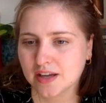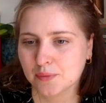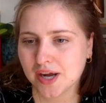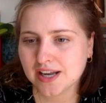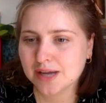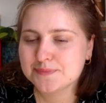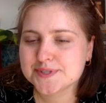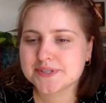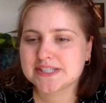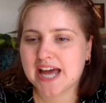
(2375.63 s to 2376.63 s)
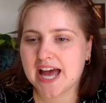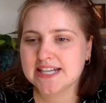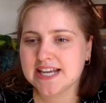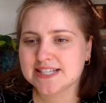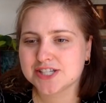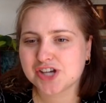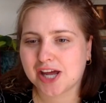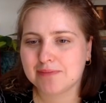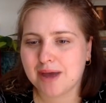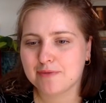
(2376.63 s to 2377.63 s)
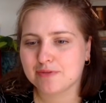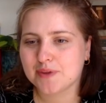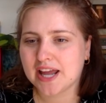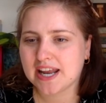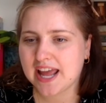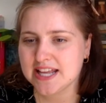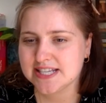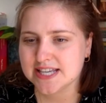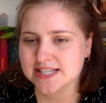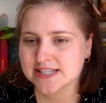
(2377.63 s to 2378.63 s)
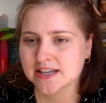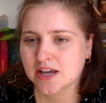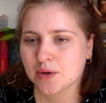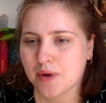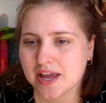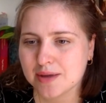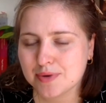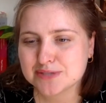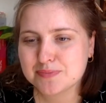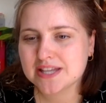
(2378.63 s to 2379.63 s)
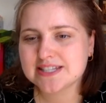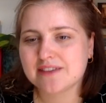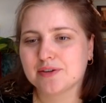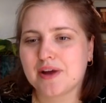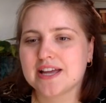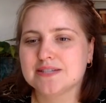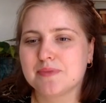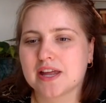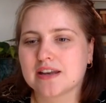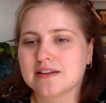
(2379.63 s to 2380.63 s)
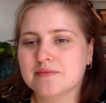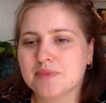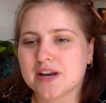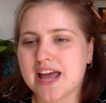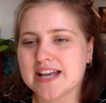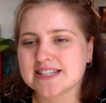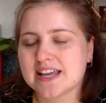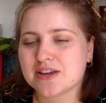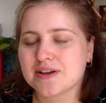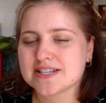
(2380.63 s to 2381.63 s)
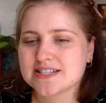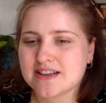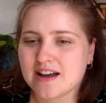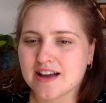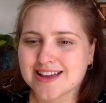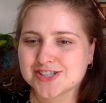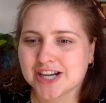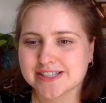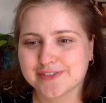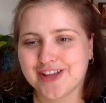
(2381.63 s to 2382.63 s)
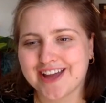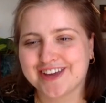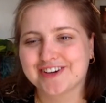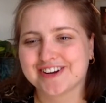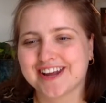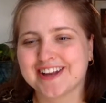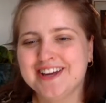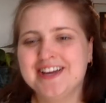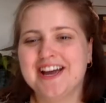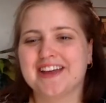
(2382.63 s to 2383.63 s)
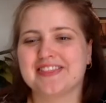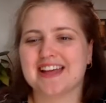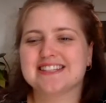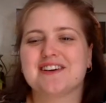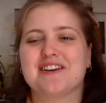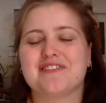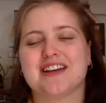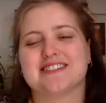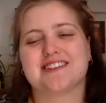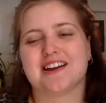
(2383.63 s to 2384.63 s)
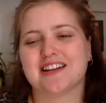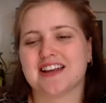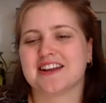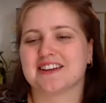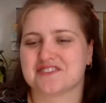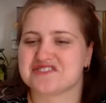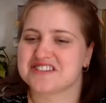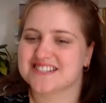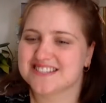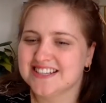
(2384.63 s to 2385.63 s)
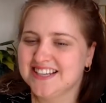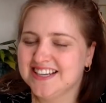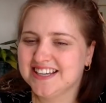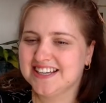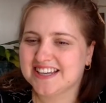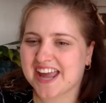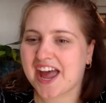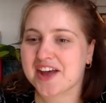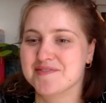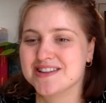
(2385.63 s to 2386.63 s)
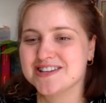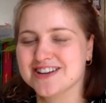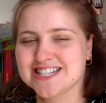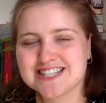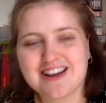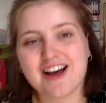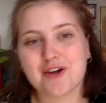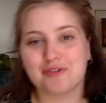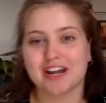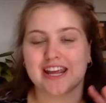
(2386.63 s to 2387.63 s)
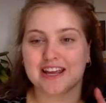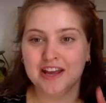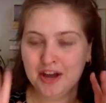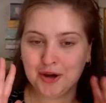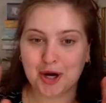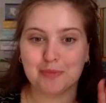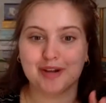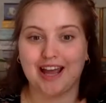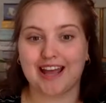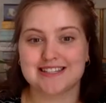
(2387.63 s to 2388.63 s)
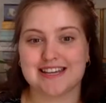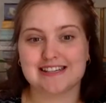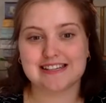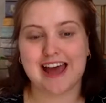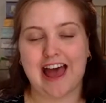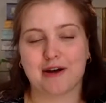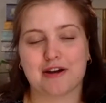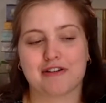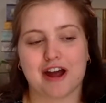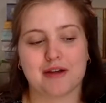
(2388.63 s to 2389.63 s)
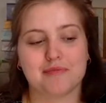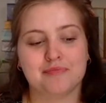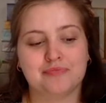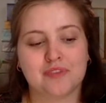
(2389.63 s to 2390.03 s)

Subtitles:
YLAM's dad has a giant map from the late 80s where he puts pins everywhere he's been, but it has like USSR and Czechoslovakia on it. And that's how I first started learning countries. Yeah, I mean, USSR really complicated our